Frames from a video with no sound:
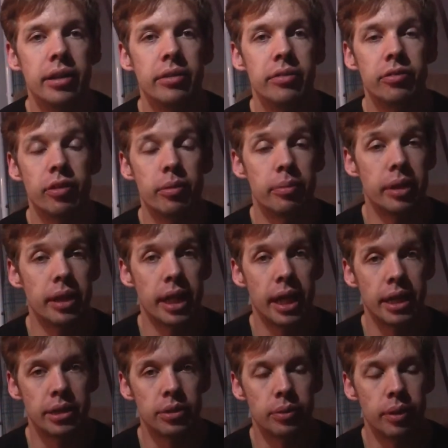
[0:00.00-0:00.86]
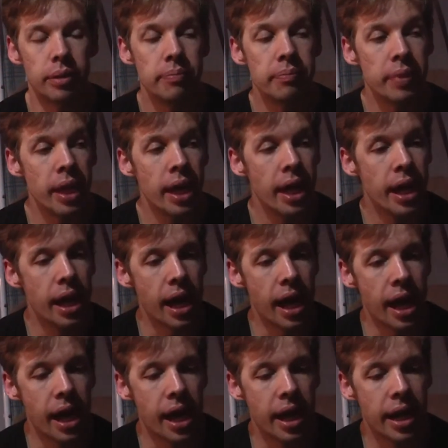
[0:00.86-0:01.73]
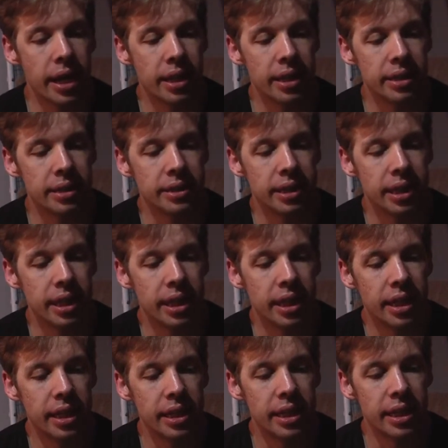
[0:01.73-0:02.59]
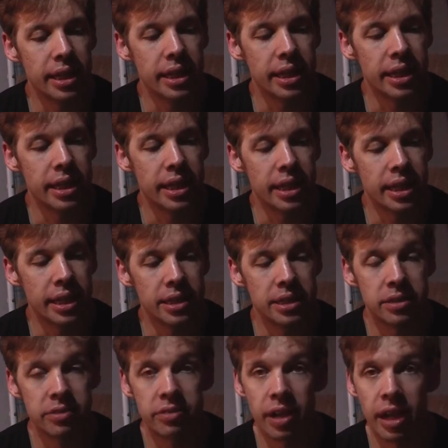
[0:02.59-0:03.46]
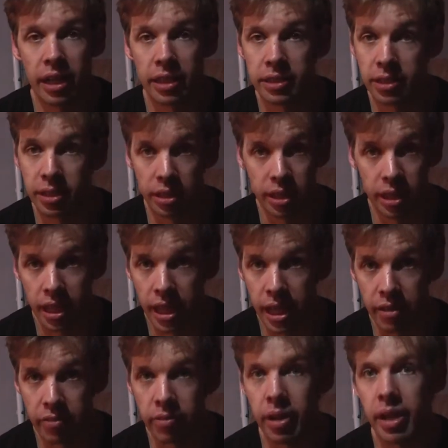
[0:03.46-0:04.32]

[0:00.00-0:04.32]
from the last one. And he is, in fact, still alive.